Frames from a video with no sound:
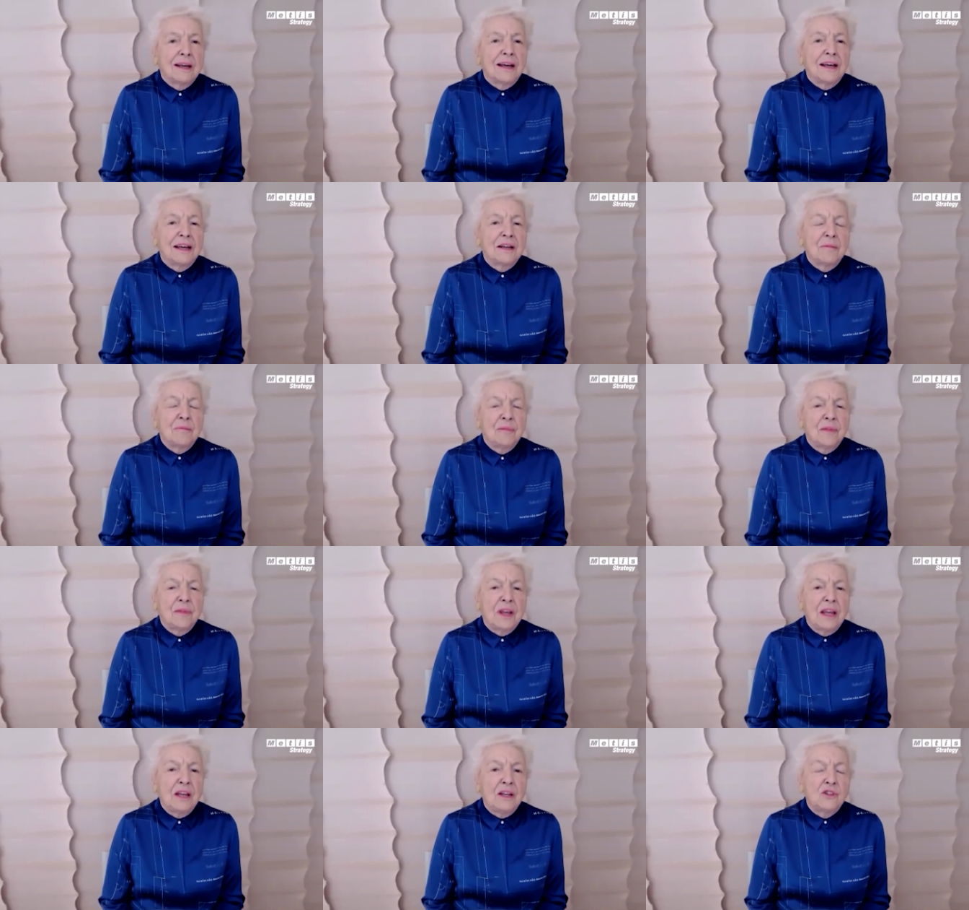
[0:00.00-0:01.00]

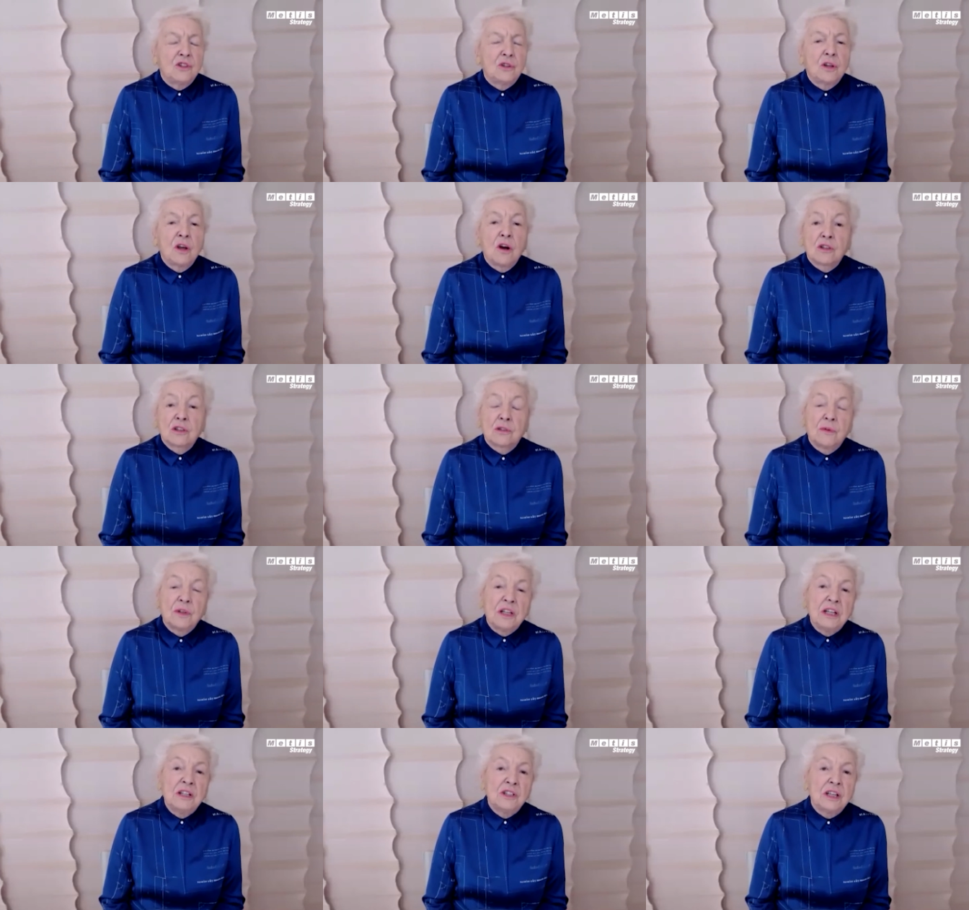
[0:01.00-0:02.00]
um, into the
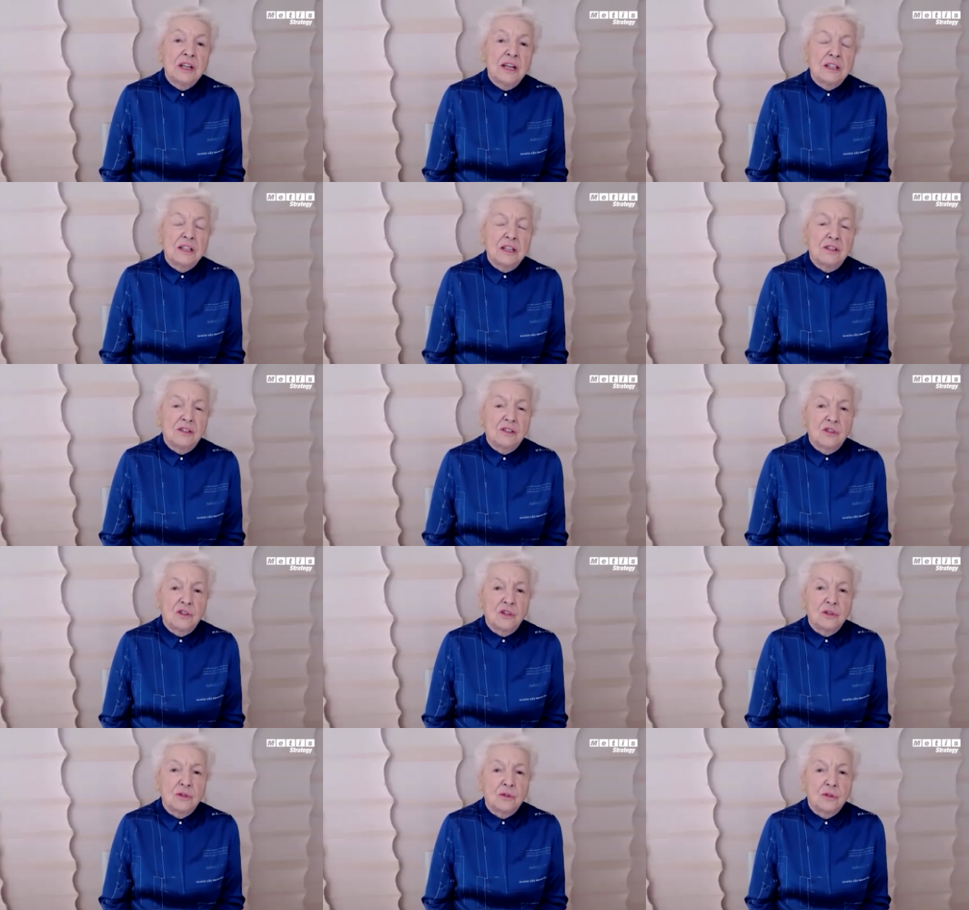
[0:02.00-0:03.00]
Oxford Internet
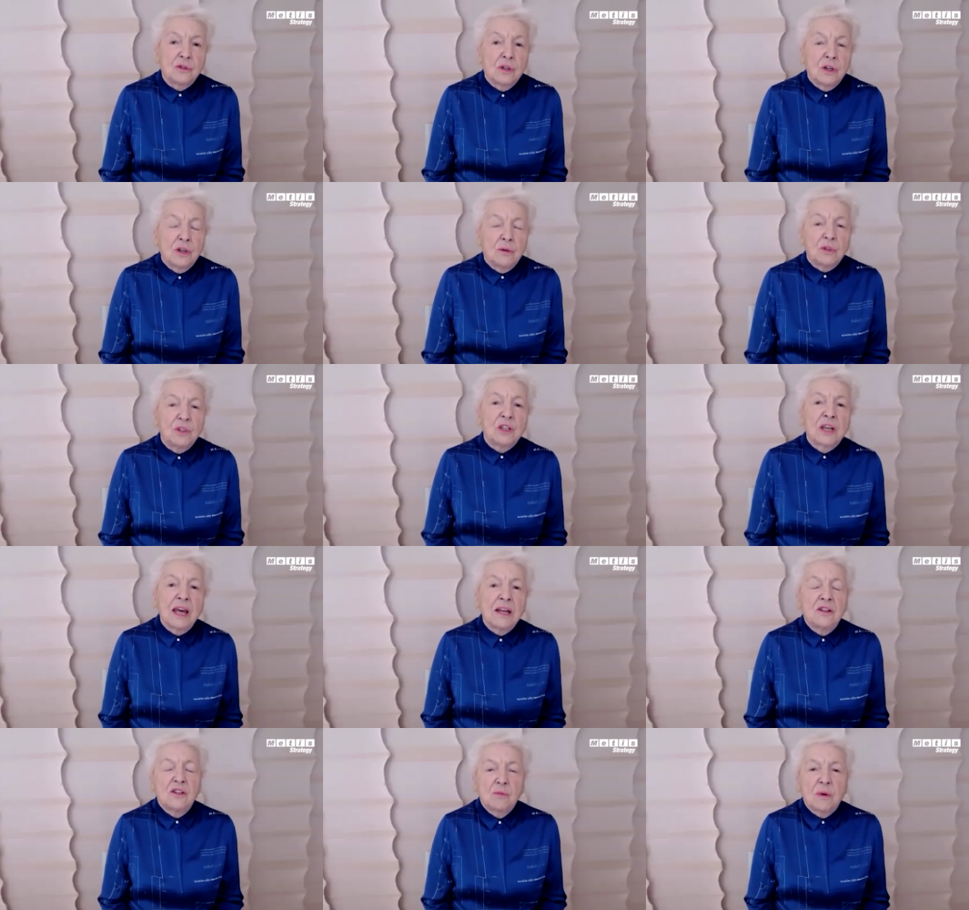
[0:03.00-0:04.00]
Institute, which
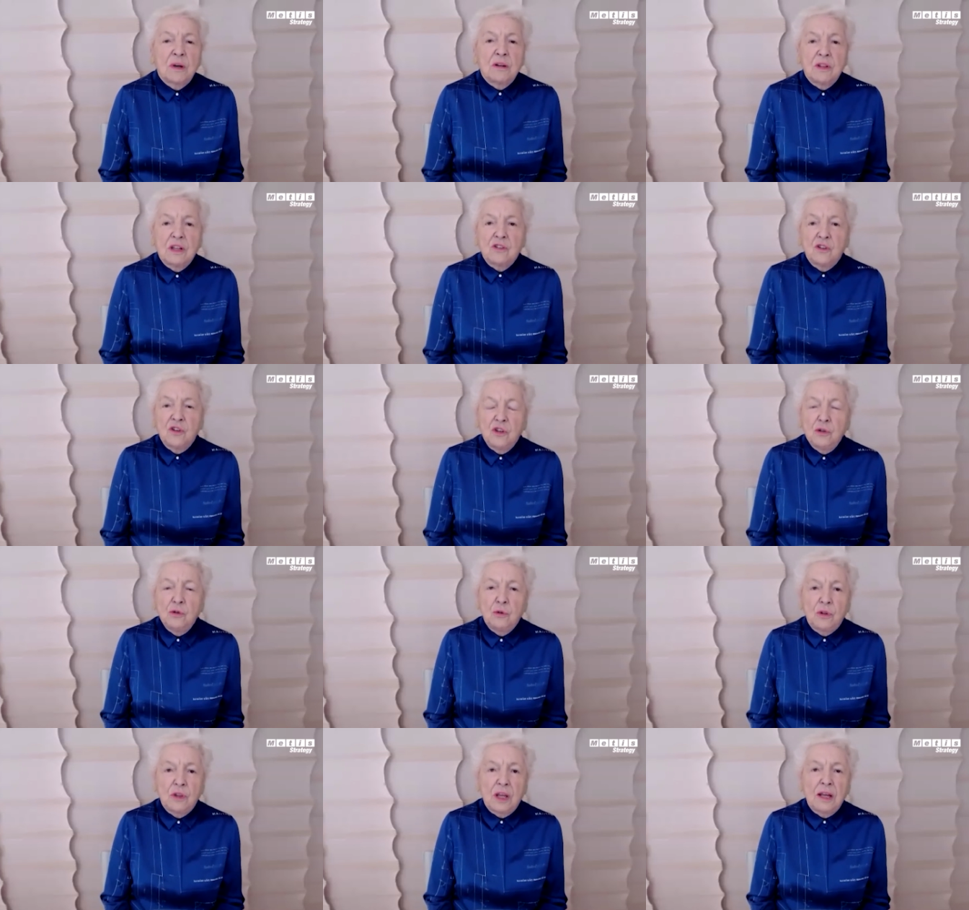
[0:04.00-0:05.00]
again is one of these
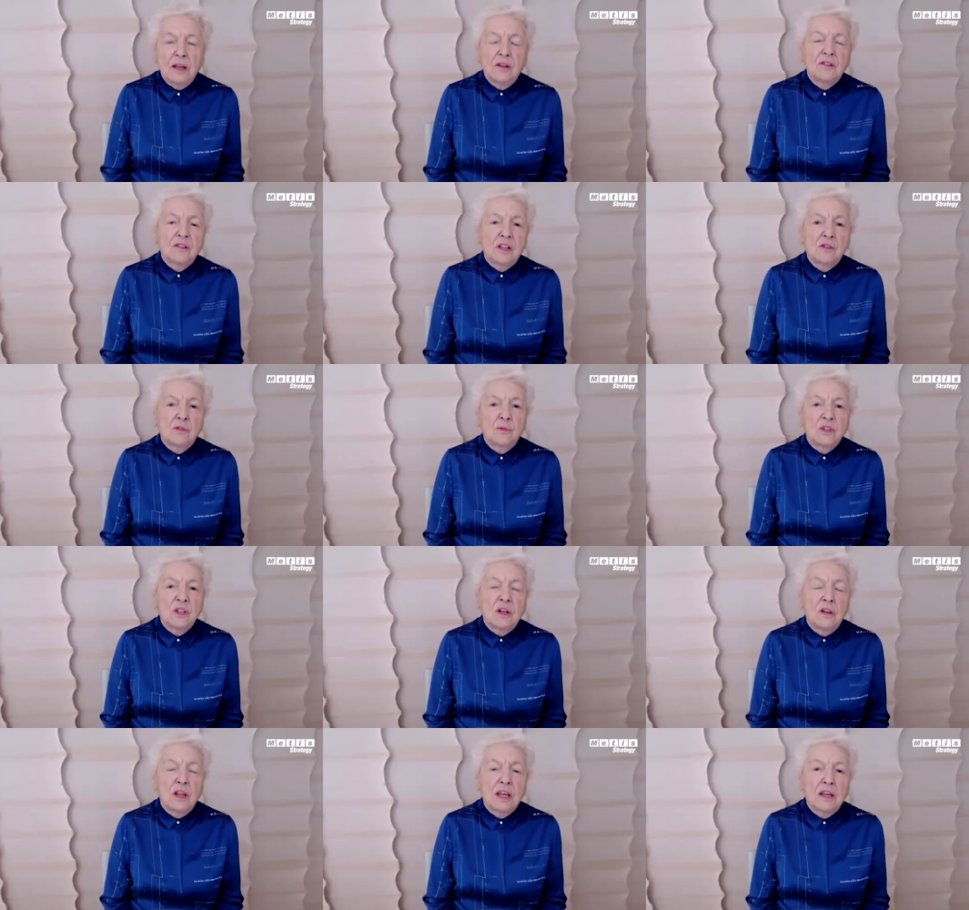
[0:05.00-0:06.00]
new things. This was
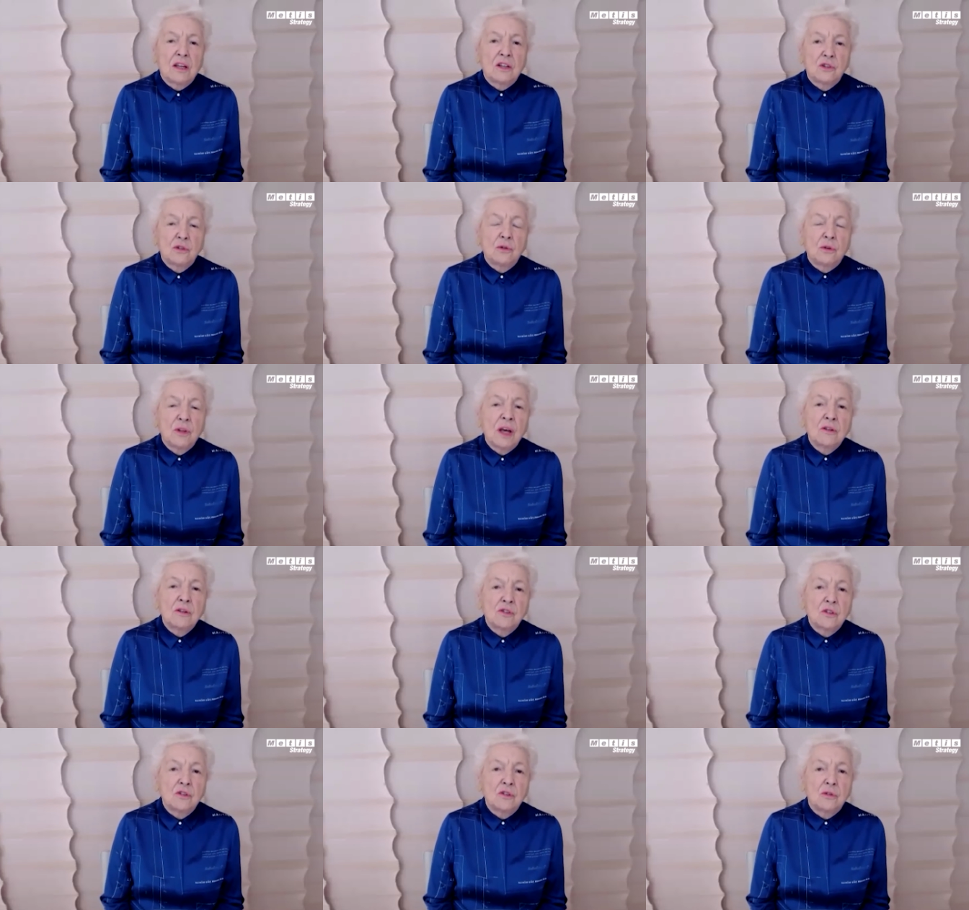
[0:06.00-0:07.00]
in the year
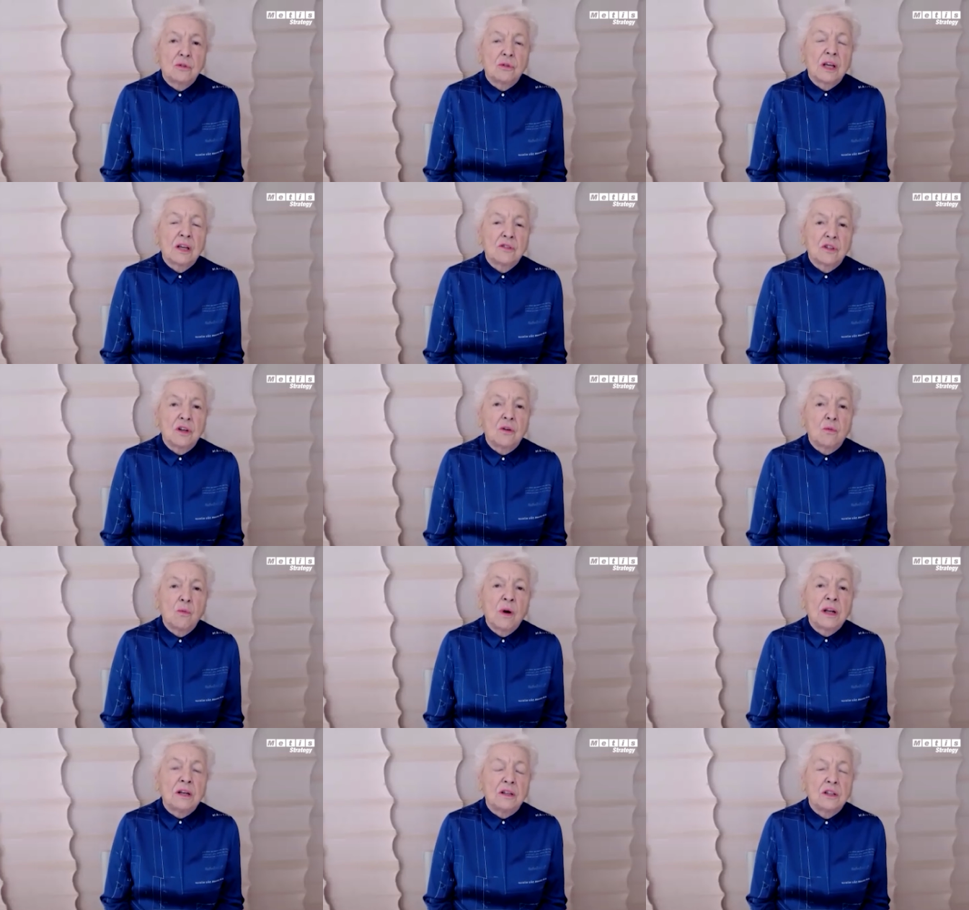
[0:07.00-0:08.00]
2000,
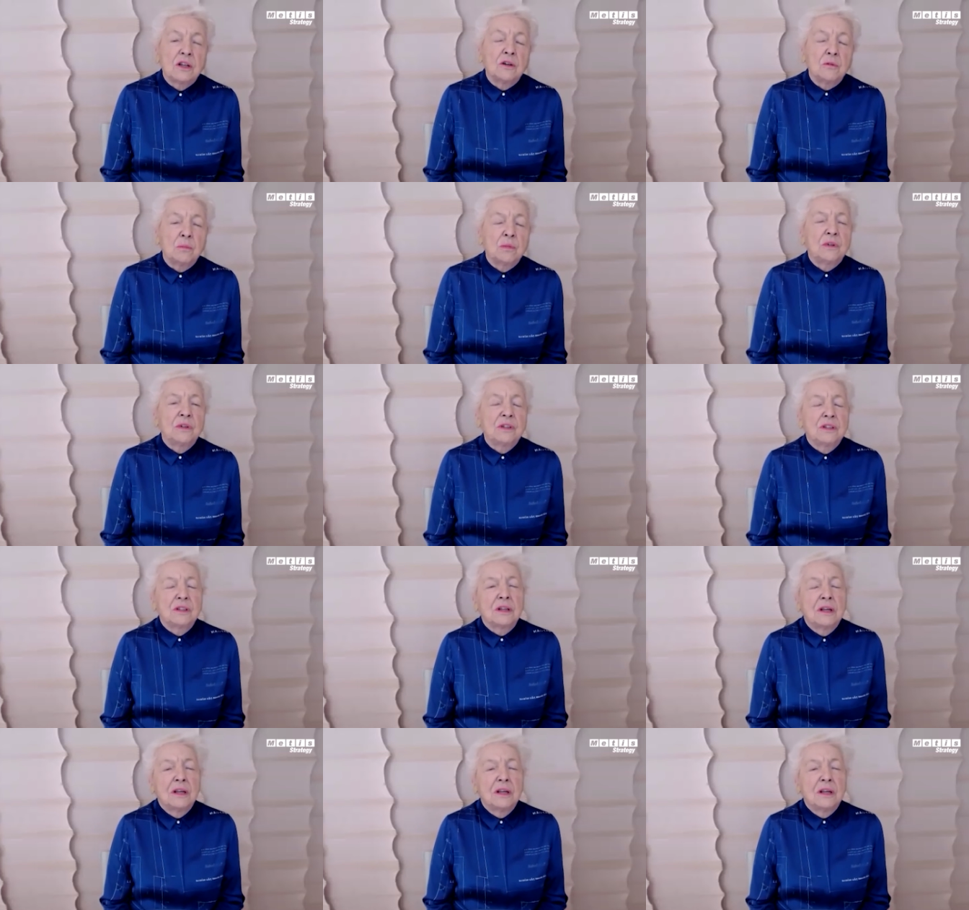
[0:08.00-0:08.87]
2001, it opened.